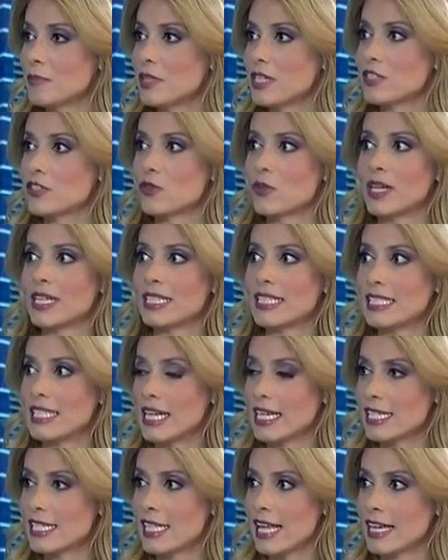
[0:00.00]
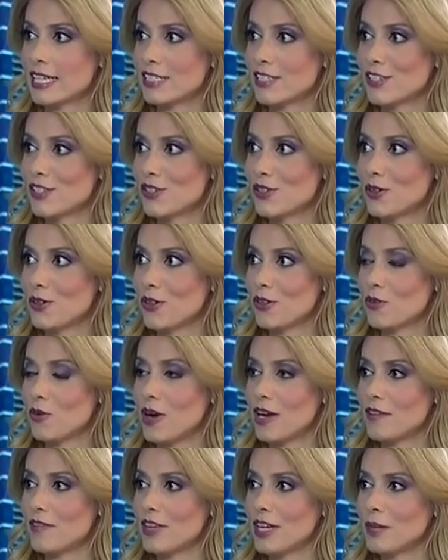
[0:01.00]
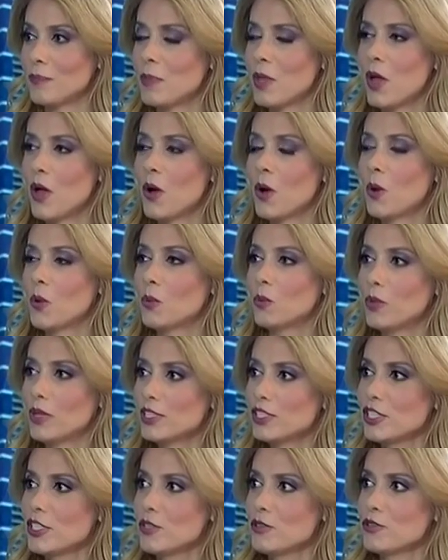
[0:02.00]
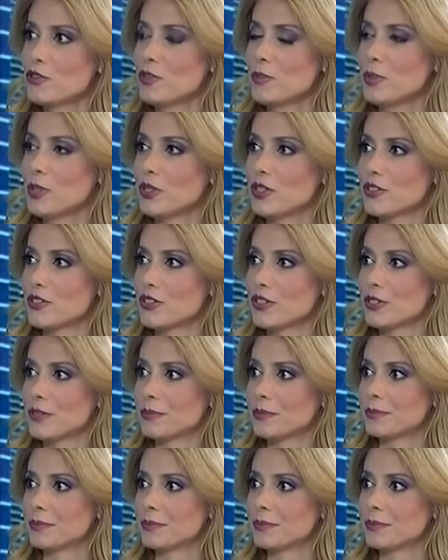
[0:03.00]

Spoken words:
The Israeli tech sector is still thriving. What do you attribute this to?